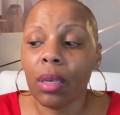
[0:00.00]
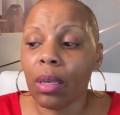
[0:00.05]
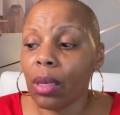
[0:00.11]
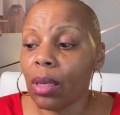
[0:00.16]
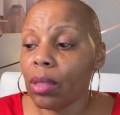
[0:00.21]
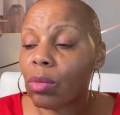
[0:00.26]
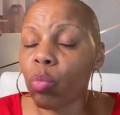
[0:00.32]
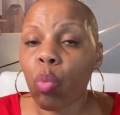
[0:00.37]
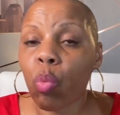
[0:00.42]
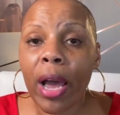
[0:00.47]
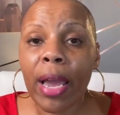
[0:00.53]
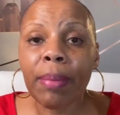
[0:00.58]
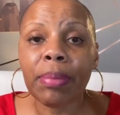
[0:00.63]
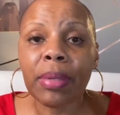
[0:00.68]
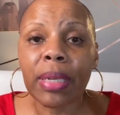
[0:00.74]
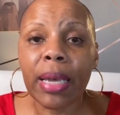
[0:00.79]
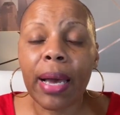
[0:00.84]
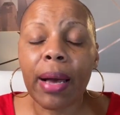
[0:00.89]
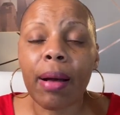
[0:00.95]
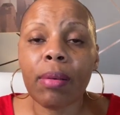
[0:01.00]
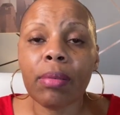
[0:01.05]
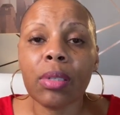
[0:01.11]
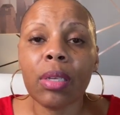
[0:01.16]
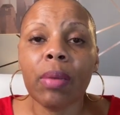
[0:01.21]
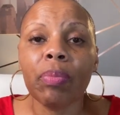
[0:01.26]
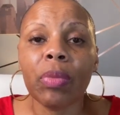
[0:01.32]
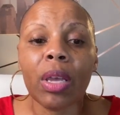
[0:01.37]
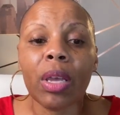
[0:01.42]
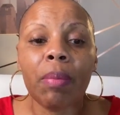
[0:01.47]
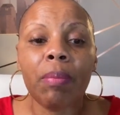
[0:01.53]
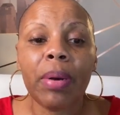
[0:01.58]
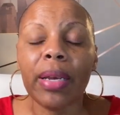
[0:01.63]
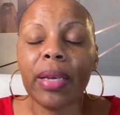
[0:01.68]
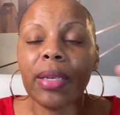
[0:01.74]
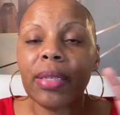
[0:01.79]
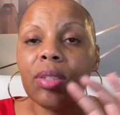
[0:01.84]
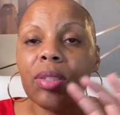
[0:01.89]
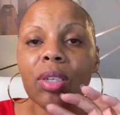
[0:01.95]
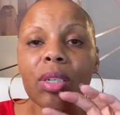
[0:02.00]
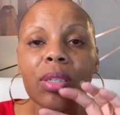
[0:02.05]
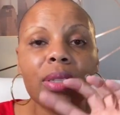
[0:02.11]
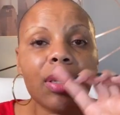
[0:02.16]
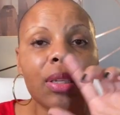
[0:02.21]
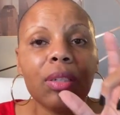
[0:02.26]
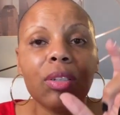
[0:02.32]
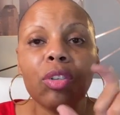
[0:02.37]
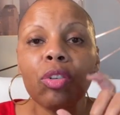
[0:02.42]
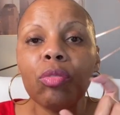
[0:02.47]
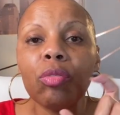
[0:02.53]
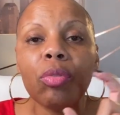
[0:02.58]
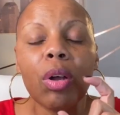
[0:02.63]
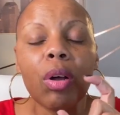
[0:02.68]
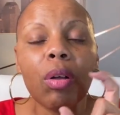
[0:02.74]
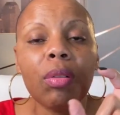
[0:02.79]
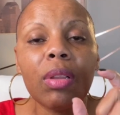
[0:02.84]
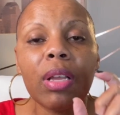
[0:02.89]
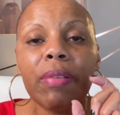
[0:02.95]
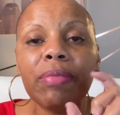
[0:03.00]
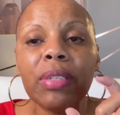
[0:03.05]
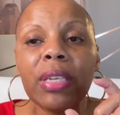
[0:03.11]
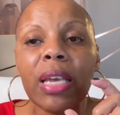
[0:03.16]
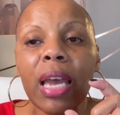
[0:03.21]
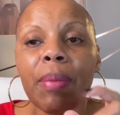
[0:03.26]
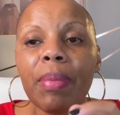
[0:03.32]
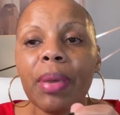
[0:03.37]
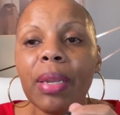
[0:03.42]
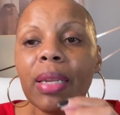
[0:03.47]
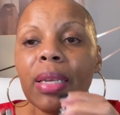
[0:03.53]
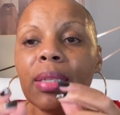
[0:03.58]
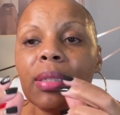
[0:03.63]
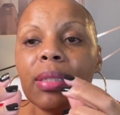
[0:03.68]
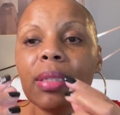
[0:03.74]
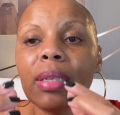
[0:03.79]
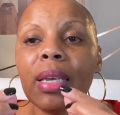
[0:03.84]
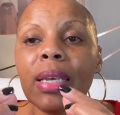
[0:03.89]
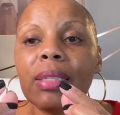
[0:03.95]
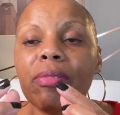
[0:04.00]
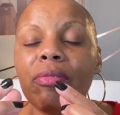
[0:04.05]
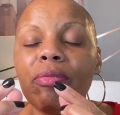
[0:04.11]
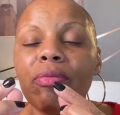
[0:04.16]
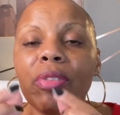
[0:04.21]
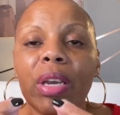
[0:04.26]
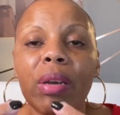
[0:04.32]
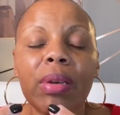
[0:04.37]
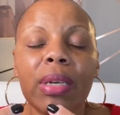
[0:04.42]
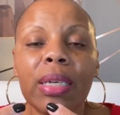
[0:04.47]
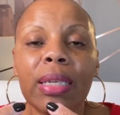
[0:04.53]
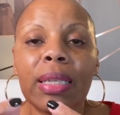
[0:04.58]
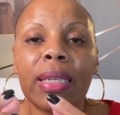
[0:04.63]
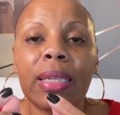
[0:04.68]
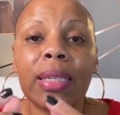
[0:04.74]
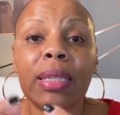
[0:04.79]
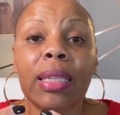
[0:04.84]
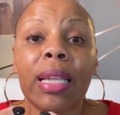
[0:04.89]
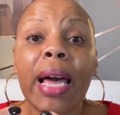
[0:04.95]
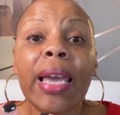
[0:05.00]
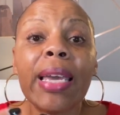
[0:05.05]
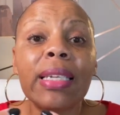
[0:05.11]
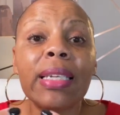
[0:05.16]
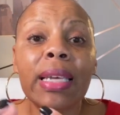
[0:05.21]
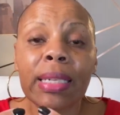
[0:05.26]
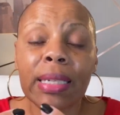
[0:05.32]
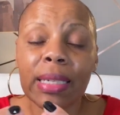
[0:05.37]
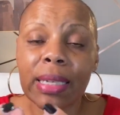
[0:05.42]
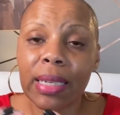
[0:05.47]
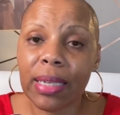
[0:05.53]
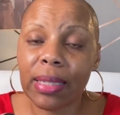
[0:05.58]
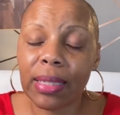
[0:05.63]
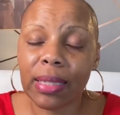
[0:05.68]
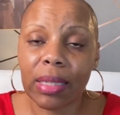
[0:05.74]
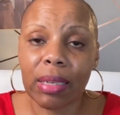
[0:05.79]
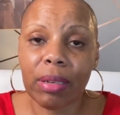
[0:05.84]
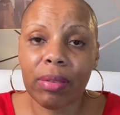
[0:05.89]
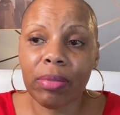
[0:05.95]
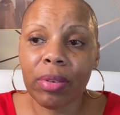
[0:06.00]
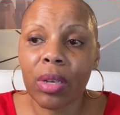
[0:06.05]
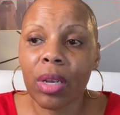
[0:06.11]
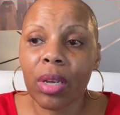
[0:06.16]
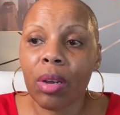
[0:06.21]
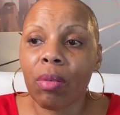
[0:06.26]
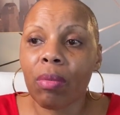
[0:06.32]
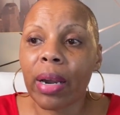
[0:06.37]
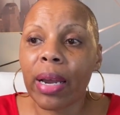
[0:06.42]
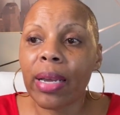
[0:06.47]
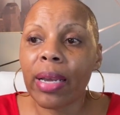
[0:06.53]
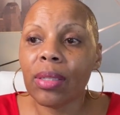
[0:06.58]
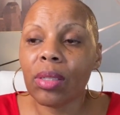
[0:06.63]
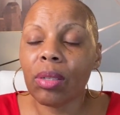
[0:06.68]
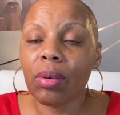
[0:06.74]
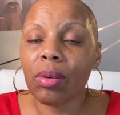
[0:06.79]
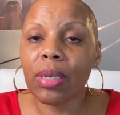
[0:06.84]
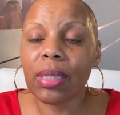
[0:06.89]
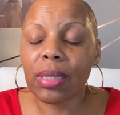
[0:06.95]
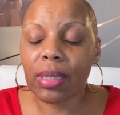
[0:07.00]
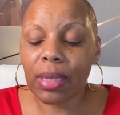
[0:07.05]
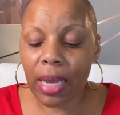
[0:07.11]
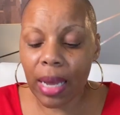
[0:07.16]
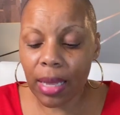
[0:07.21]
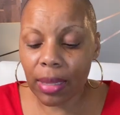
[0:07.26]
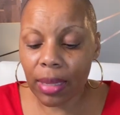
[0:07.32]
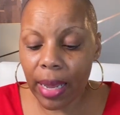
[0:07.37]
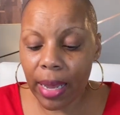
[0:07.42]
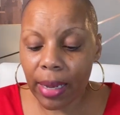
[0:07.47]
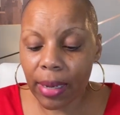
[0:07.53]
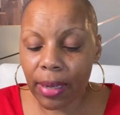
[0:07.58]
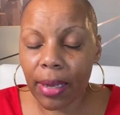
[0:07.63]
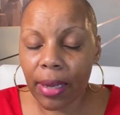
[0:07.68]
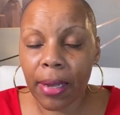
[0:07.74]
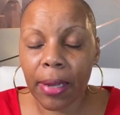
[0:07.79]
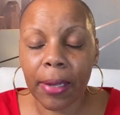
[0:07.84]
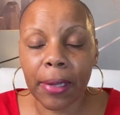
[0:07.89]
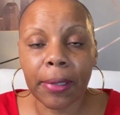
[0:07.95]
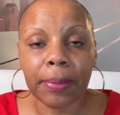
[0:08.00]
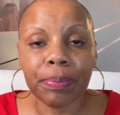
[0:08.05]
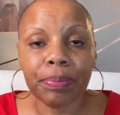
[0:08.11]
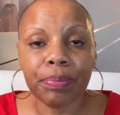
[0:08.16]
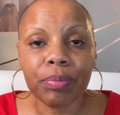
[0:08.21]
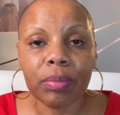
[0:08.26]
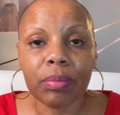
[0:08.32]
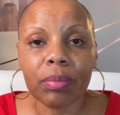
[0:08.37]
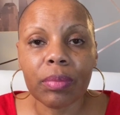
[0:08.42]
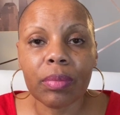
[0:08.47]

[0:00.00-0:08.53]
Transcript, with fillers: is wiped out but it's just a little roll of tape and it's it's very light adhesive right so it's not like um,